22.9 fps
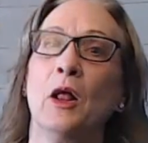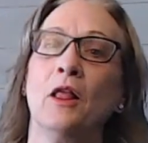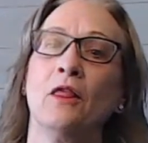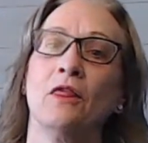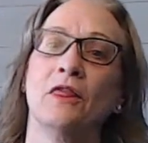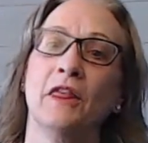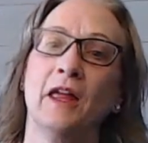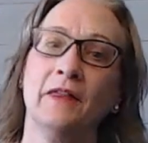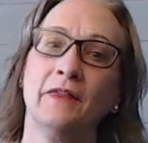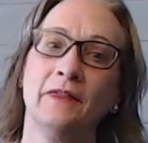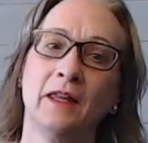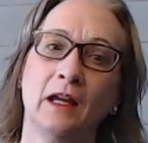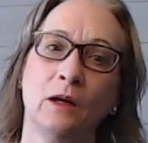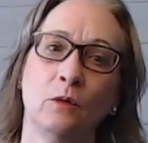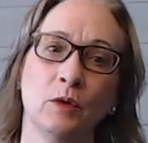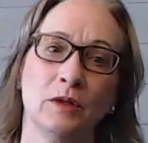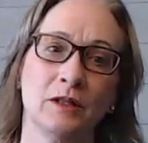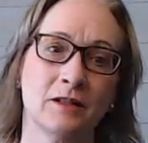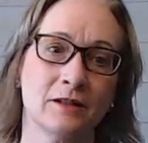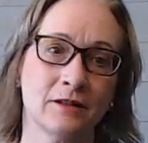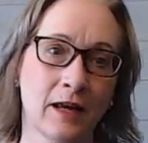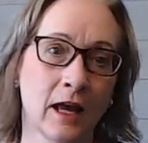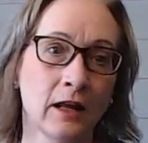then they
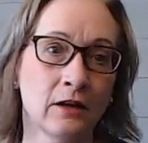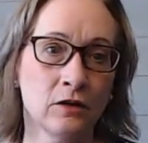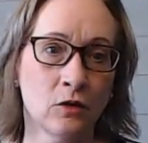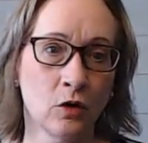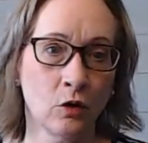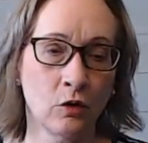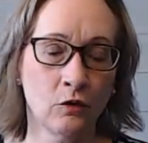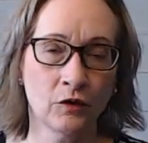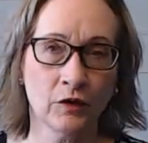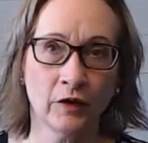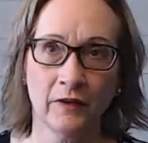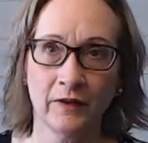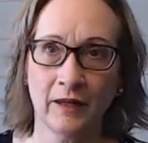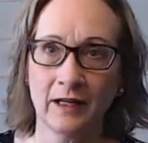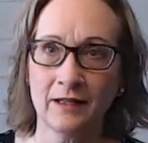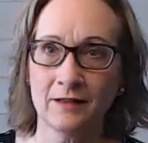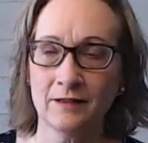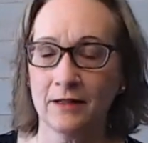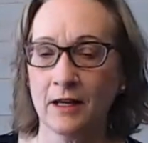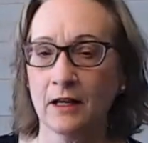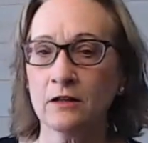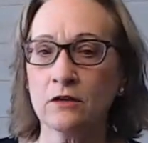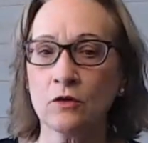would send over and they
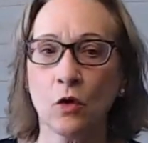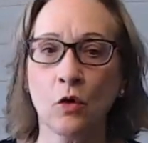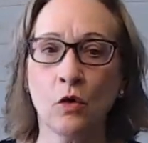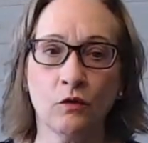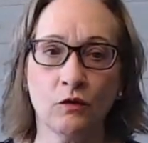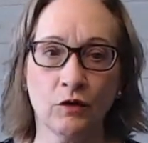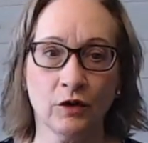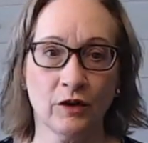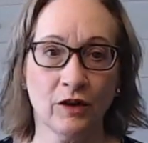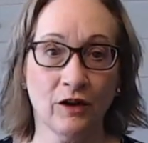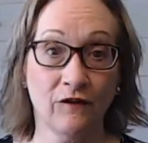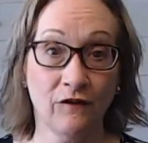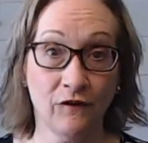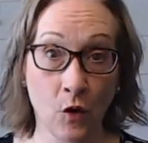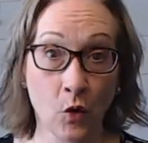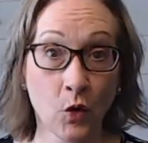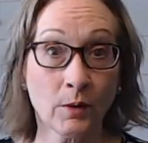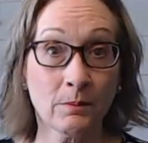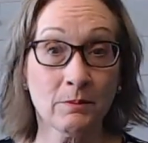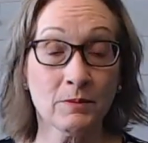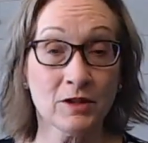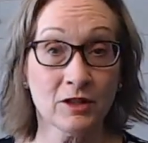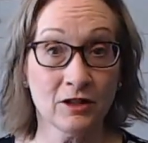sent over the
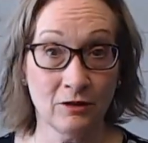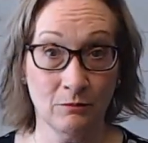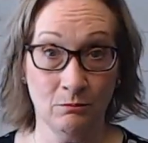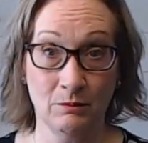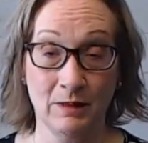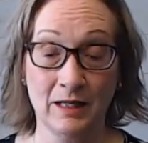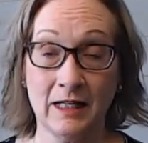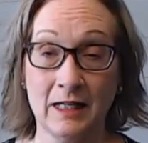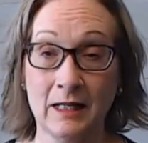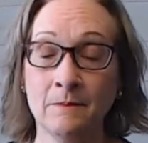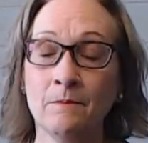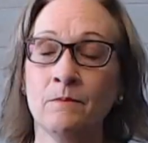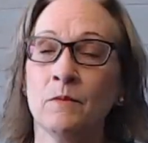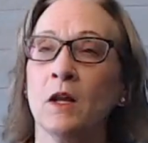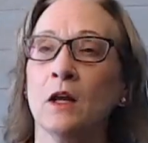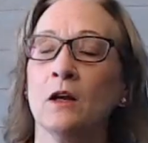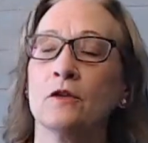forms to me